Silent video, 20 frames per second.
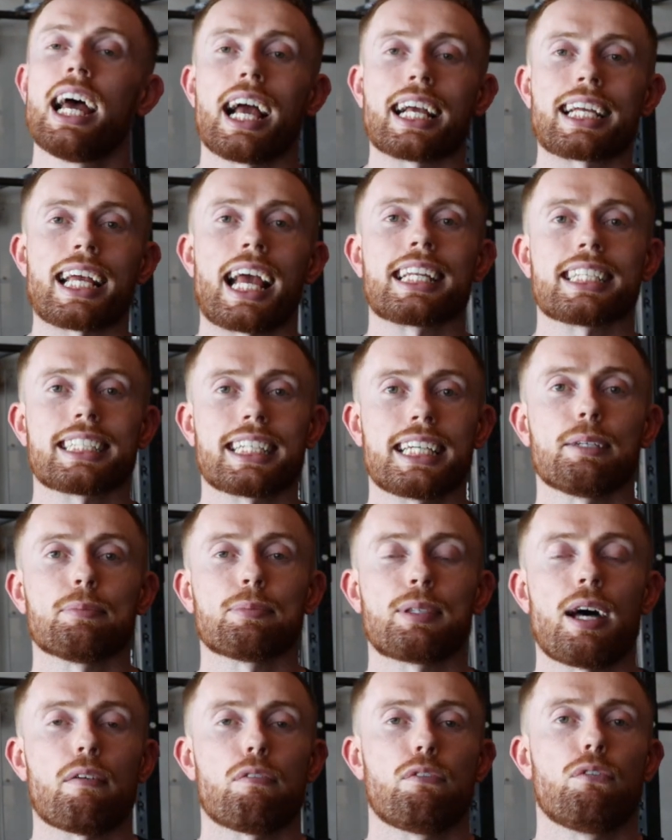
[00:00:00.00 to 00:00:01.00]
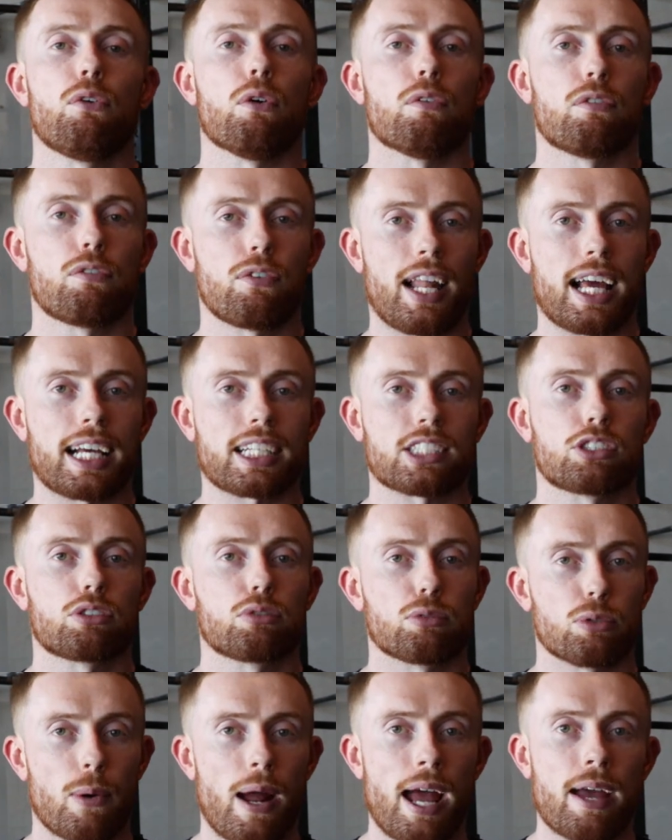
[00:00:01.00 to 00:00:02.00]
Again, keep that foot flexed
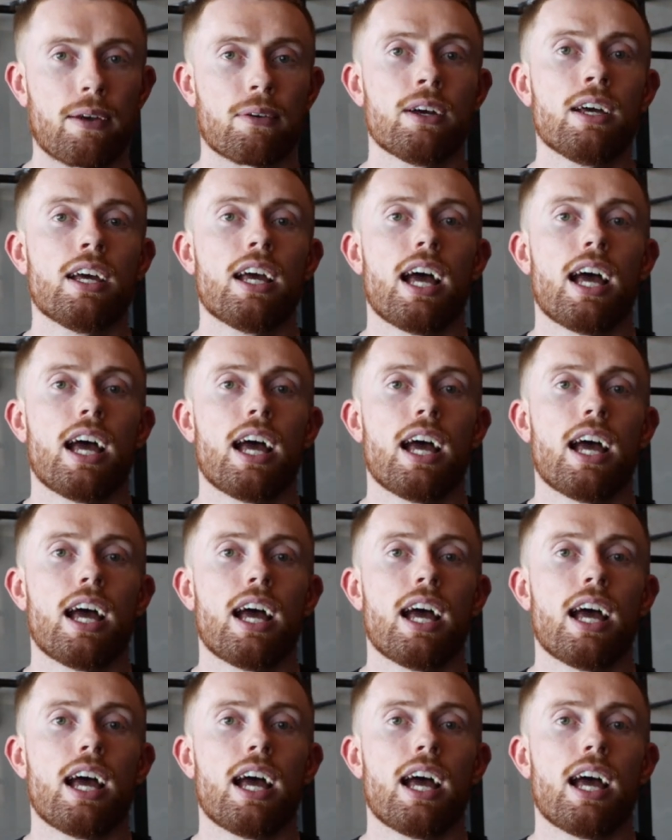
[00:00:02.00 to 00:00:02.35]
throughout